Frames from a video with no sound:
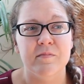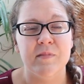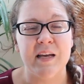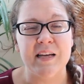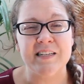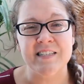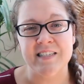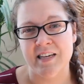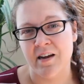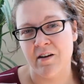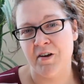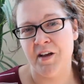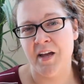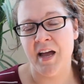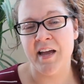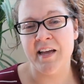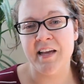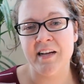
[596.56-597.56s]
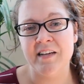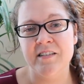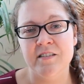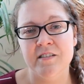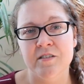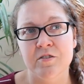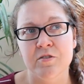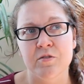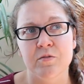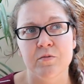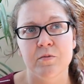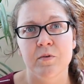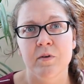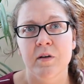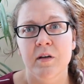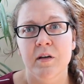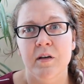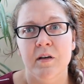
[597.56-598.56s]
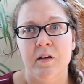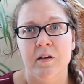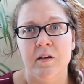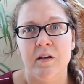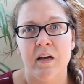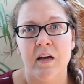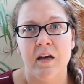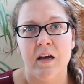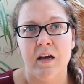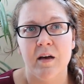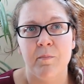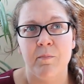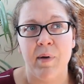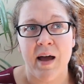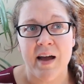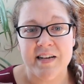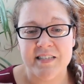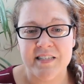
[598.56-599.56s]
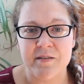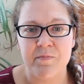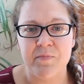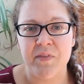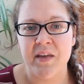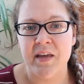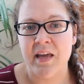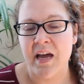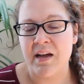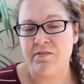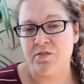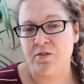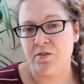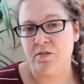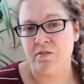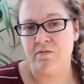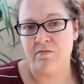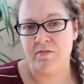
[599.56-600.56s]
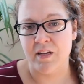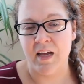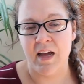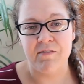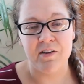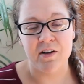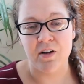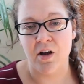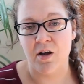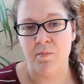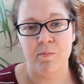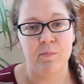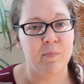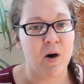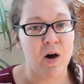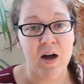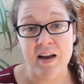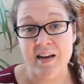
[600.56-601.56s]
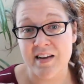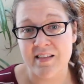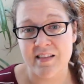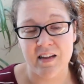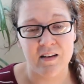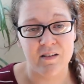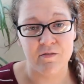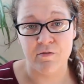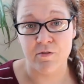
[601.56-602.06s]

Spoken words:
like scary, I guess, to buy something after having not bought anything